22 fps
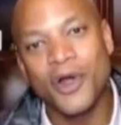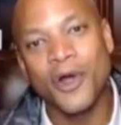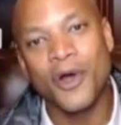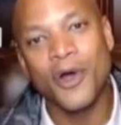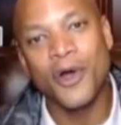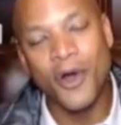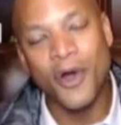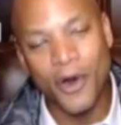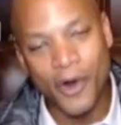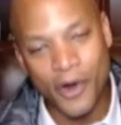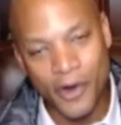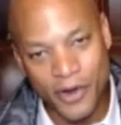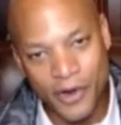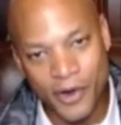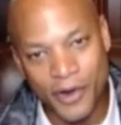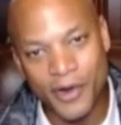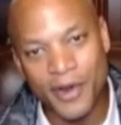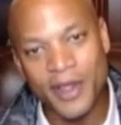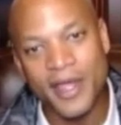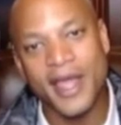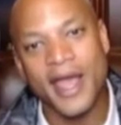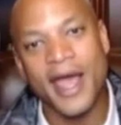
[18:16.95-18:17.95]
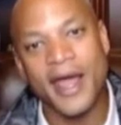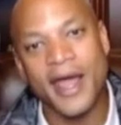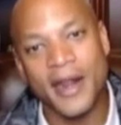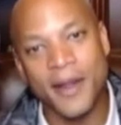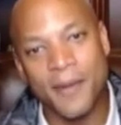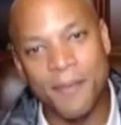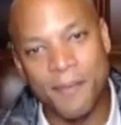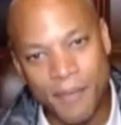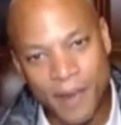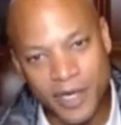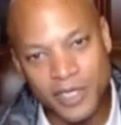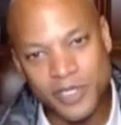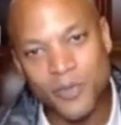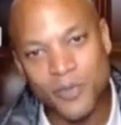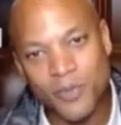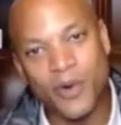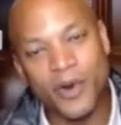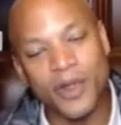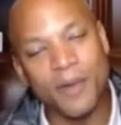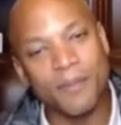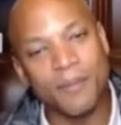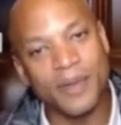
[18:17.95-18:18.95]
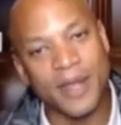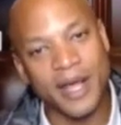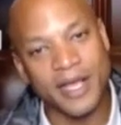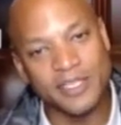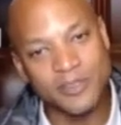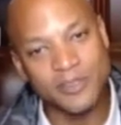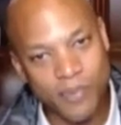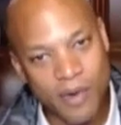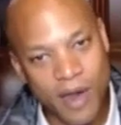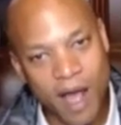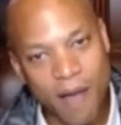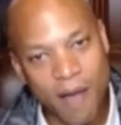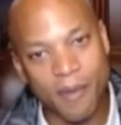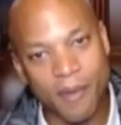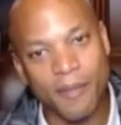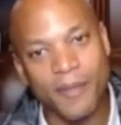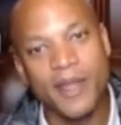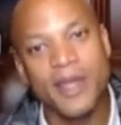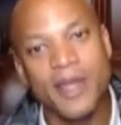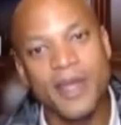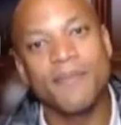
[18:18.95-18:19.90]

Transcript: harder and a much more complex problem,